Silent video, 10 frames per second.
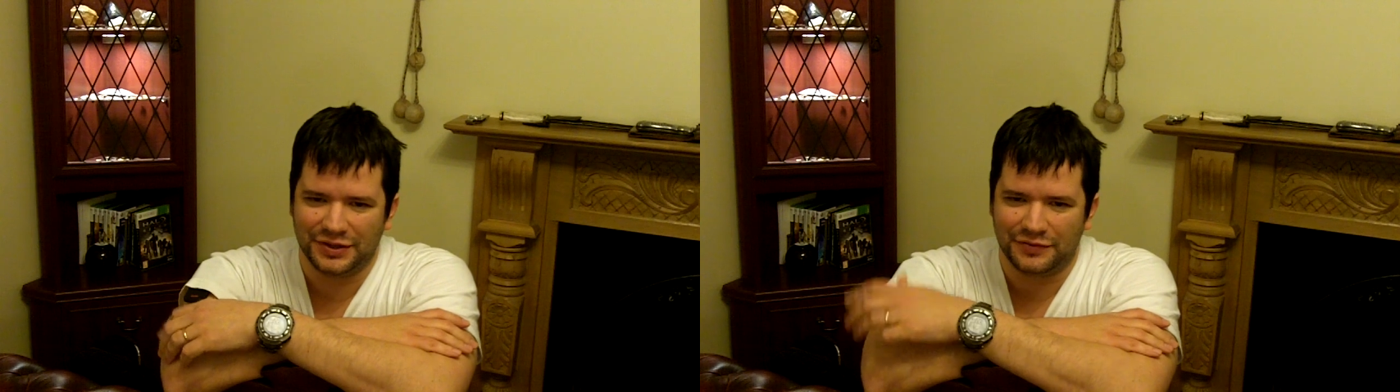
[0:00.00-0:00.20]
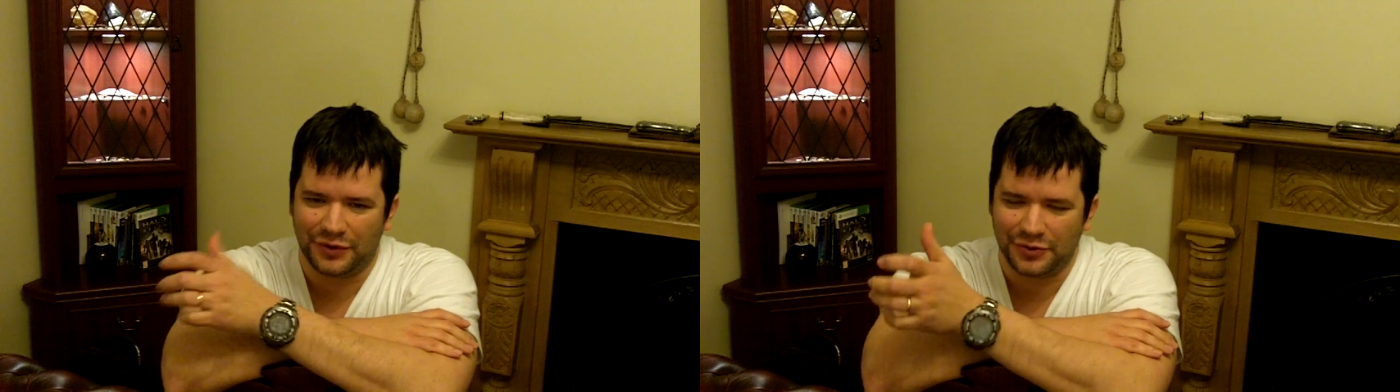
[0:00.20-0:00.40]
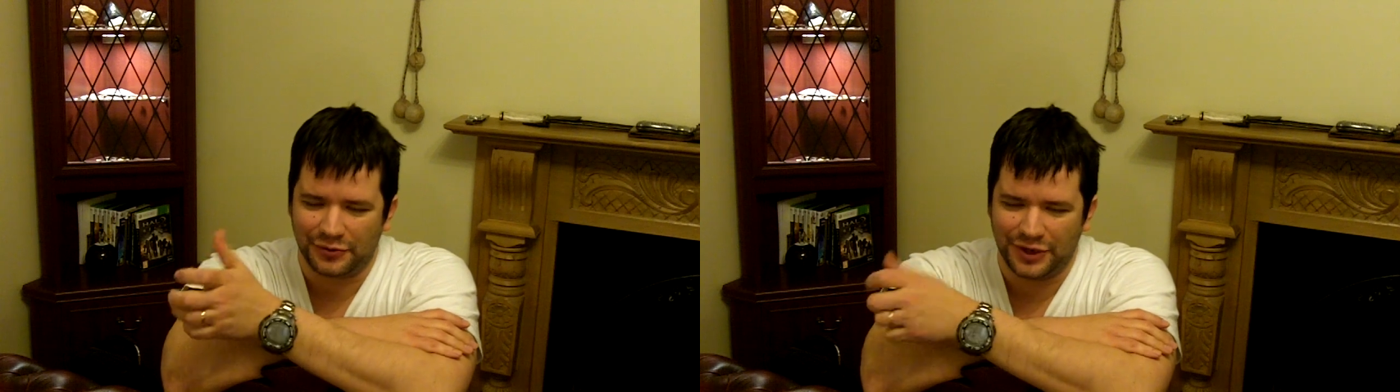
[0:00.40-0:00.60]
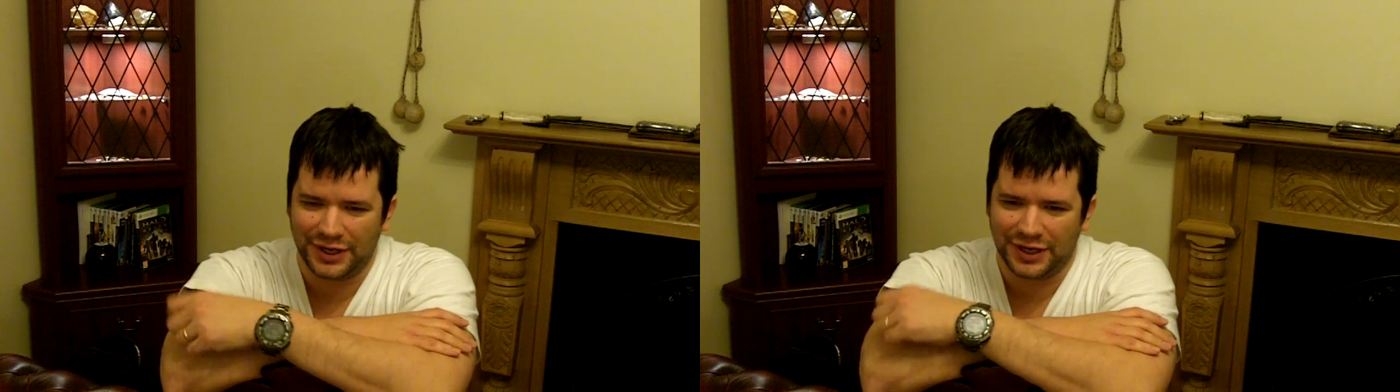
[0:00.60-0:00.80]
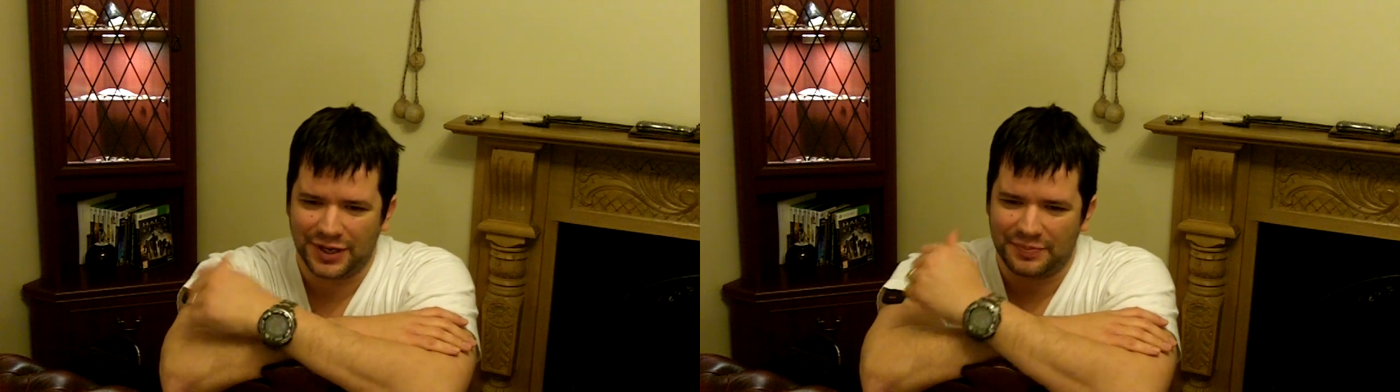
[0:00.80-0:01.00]
the phone
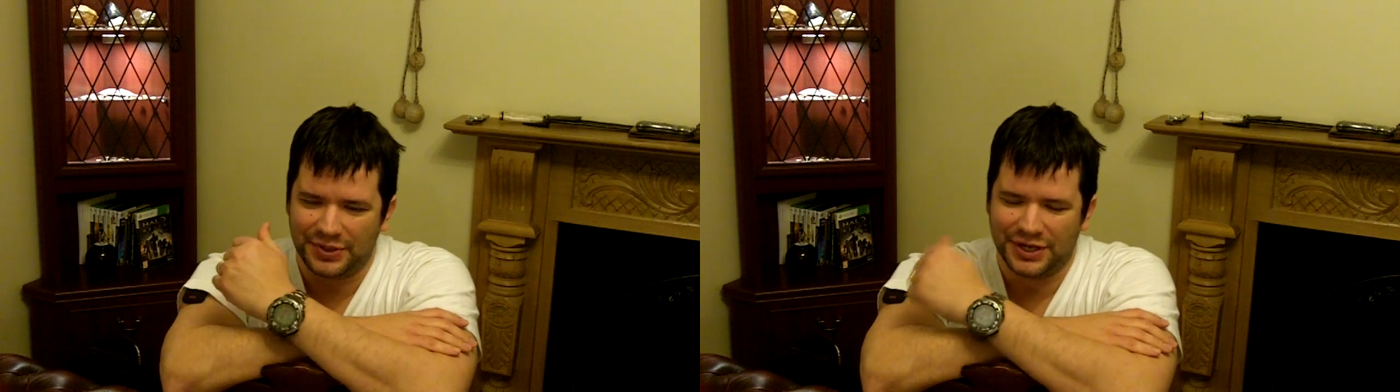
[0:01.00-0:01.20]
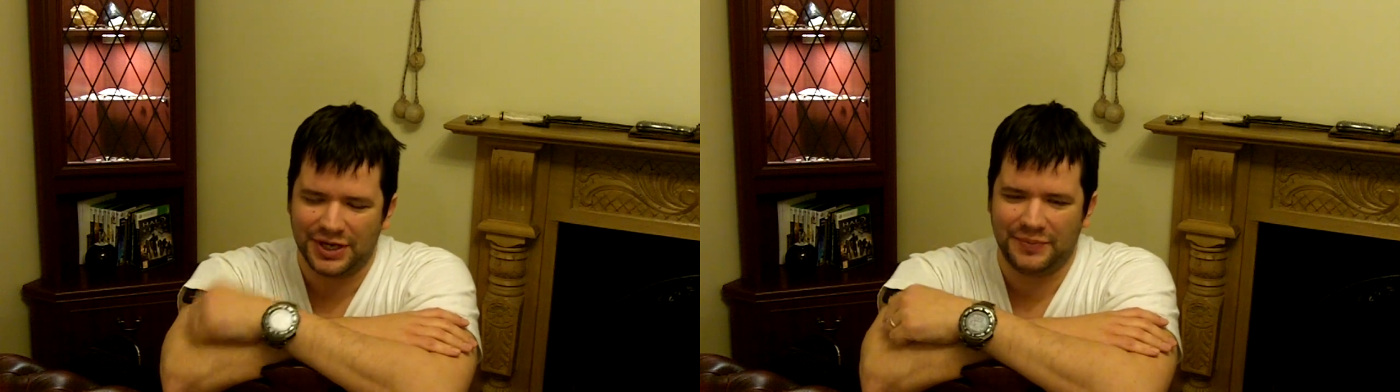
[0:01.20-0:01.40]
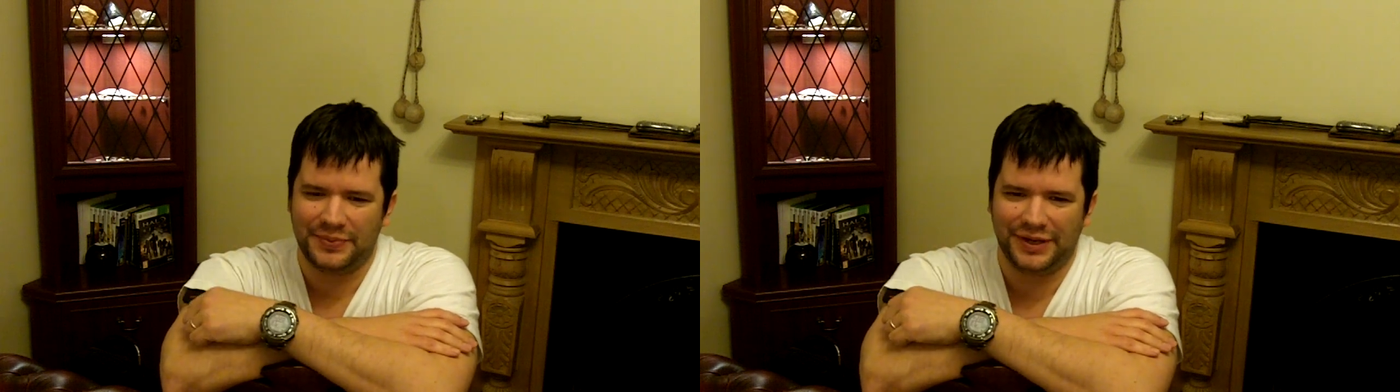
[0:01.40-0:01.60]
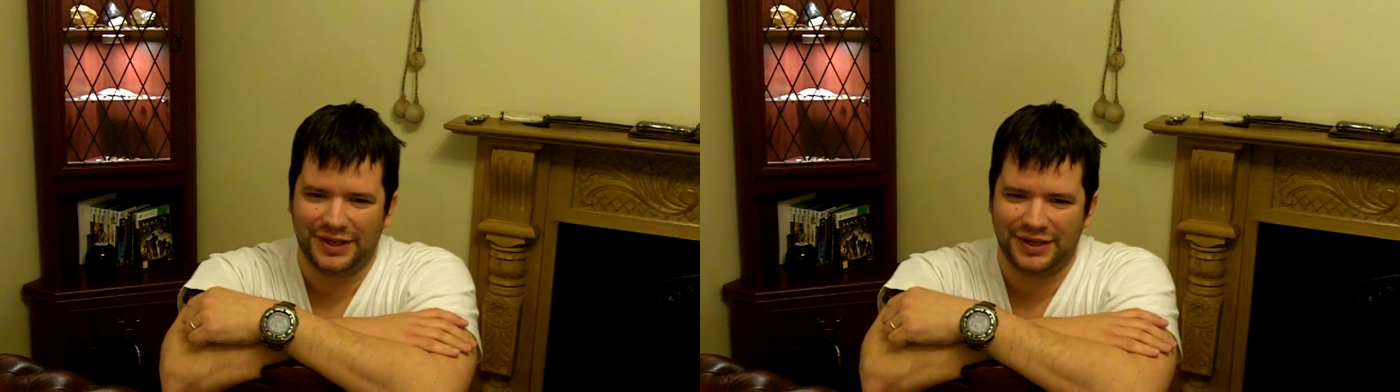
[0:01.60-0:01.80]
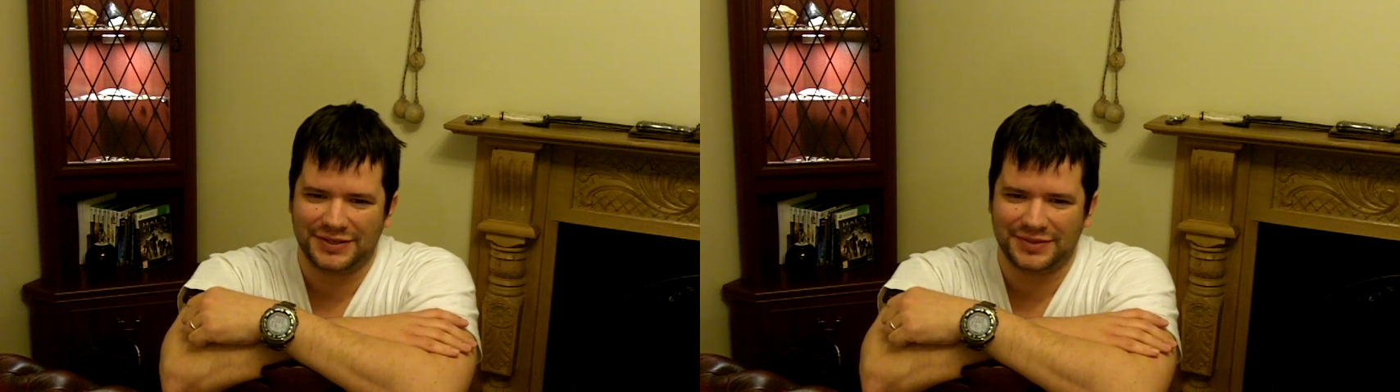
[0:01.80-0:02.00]
rang, I pick up
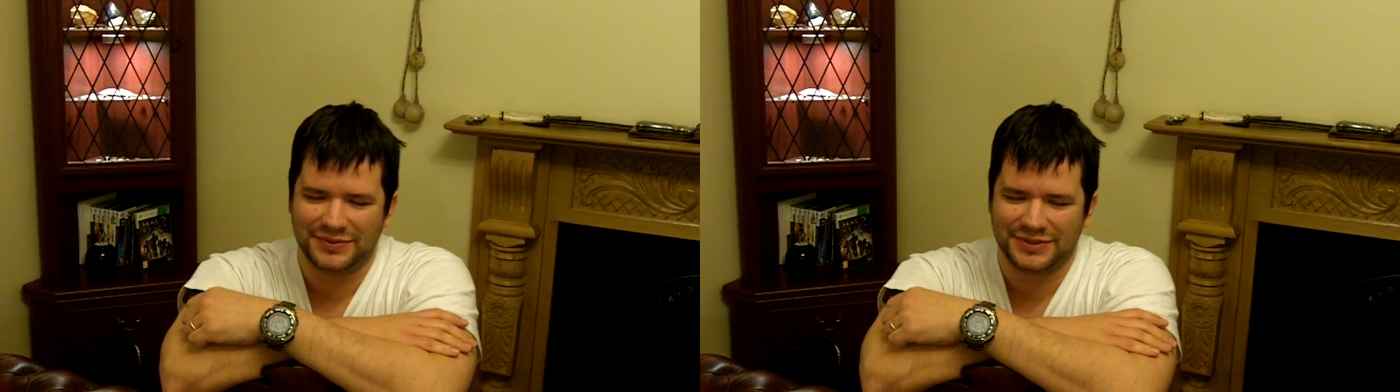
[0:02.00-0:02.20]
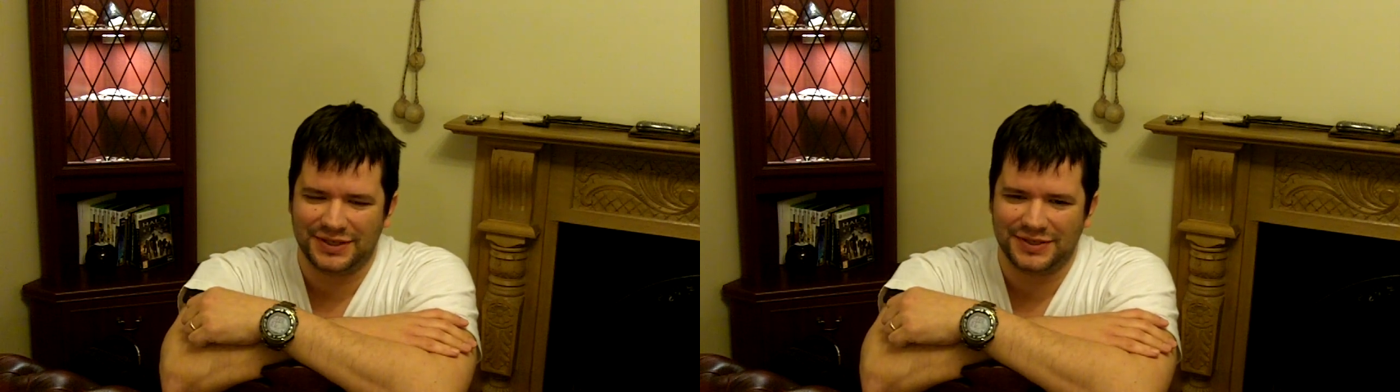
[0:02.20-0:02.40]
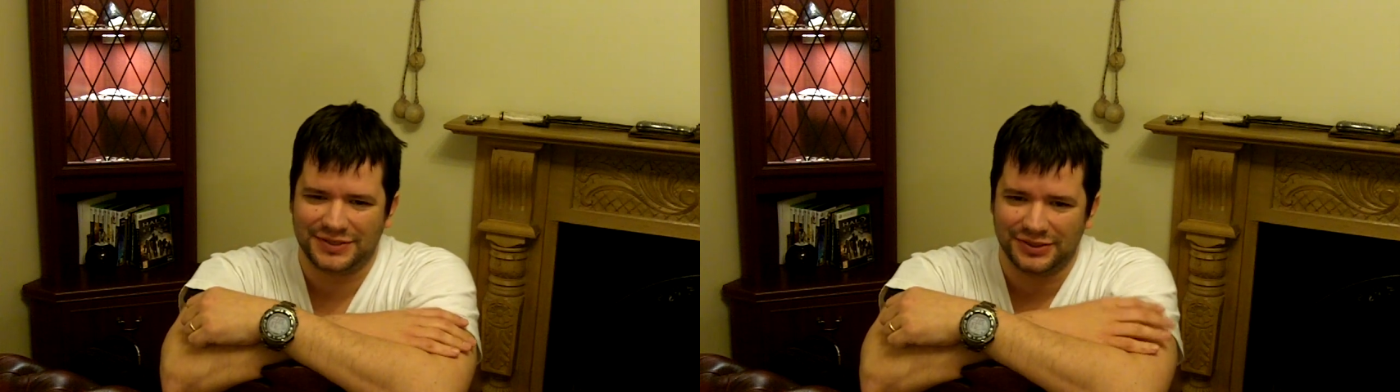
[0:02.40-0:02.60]
and someone says,